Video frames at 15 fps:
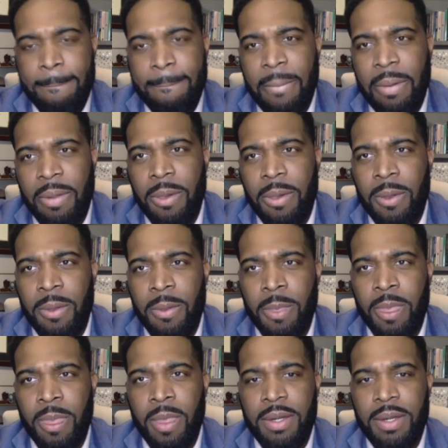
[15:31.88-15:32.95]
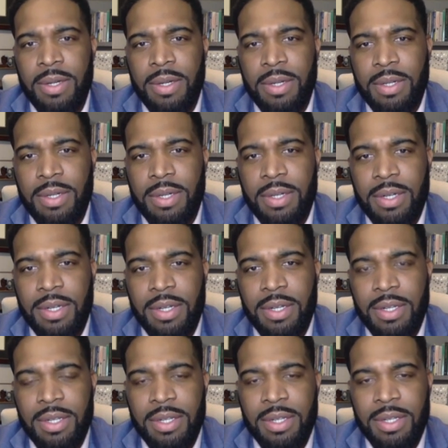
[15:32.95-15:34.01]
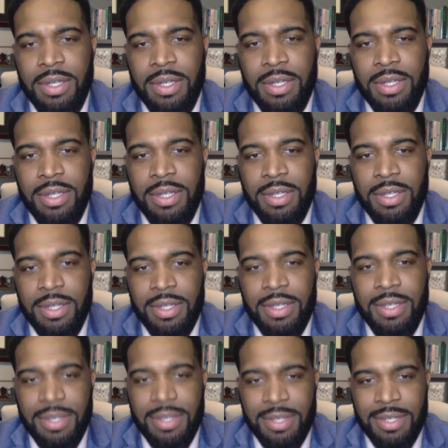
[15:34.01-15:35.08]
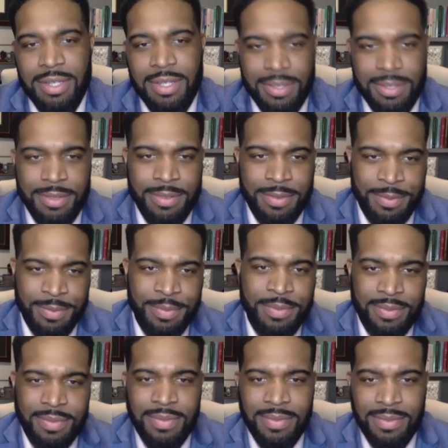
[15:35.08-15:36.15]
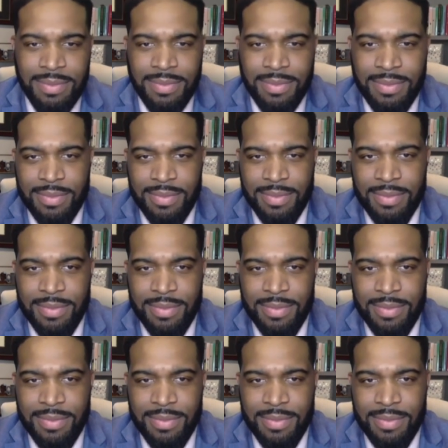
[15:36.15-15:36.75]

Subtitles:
No words are spoken by the person on screen.